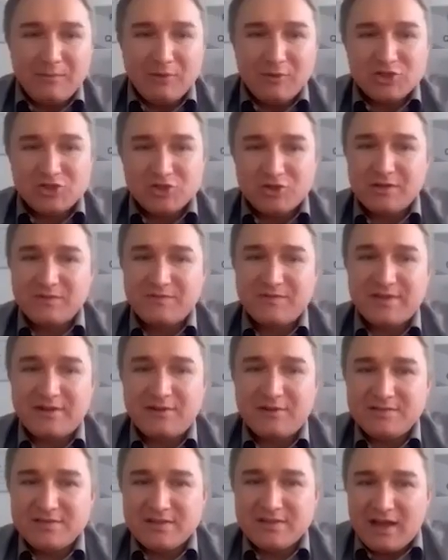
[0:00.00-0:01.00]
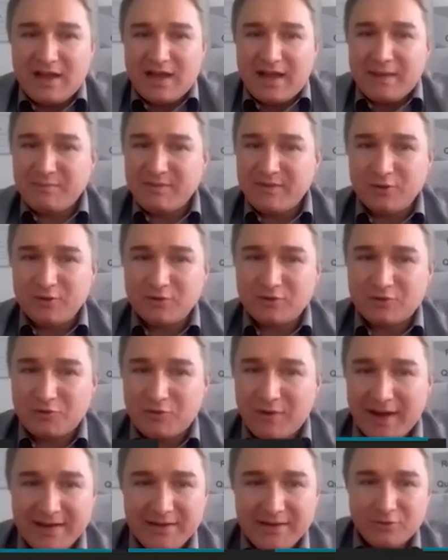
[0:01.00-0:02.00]
not sure if there is an absolute
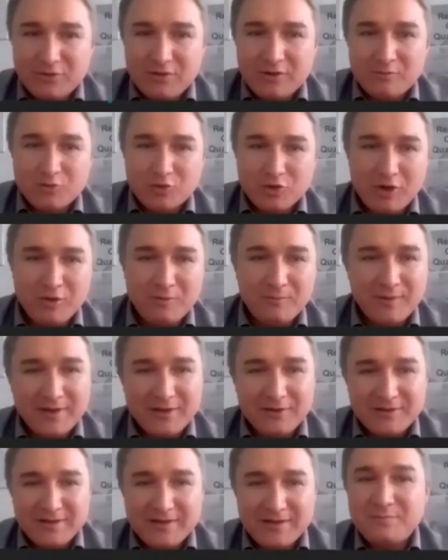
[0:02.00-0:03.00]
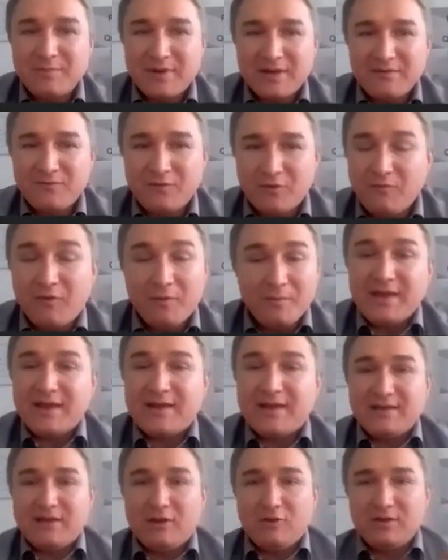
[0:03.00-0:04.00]
right or a wrong way on it, but for me, I
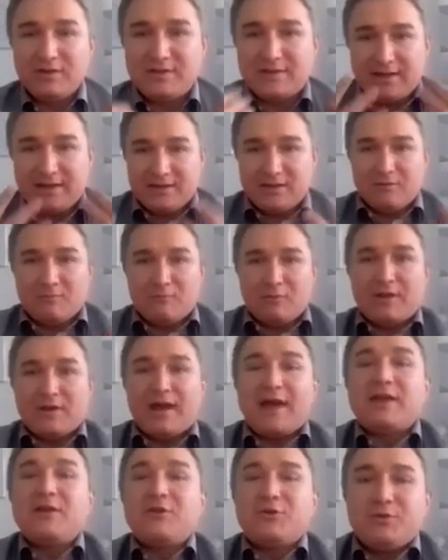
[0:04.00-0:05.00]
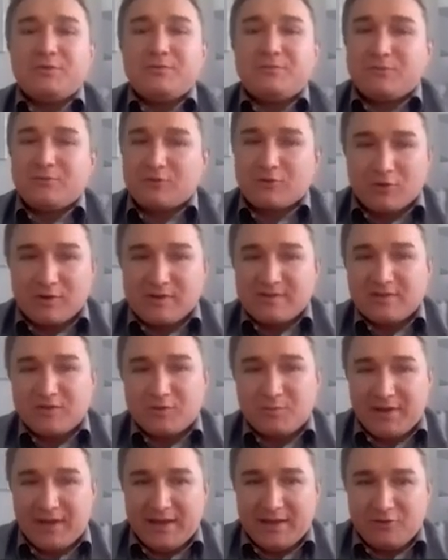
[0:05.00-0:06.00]
can only tell you what I do during the
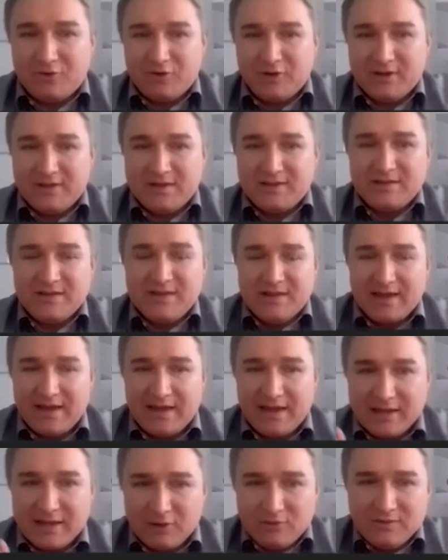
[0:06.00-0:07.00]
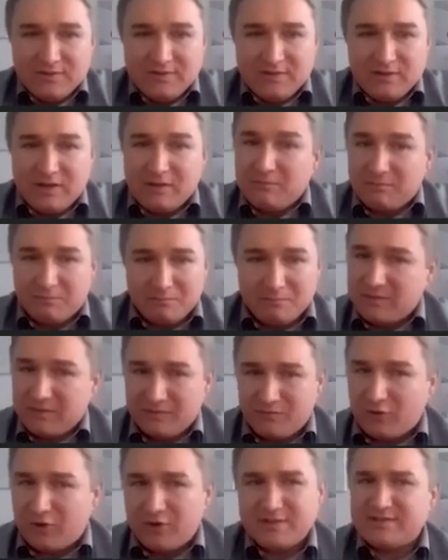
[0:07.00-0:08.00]
supplier audit. I go to
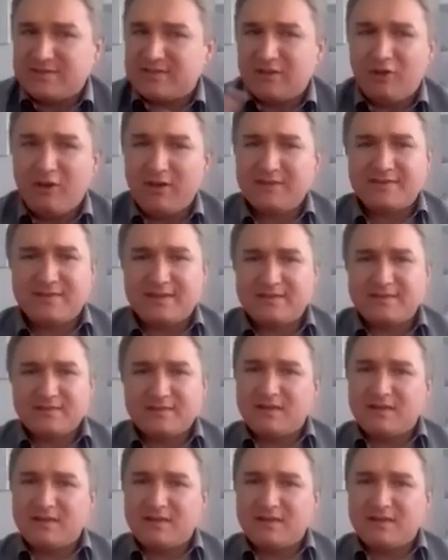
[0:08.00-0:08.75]
first all that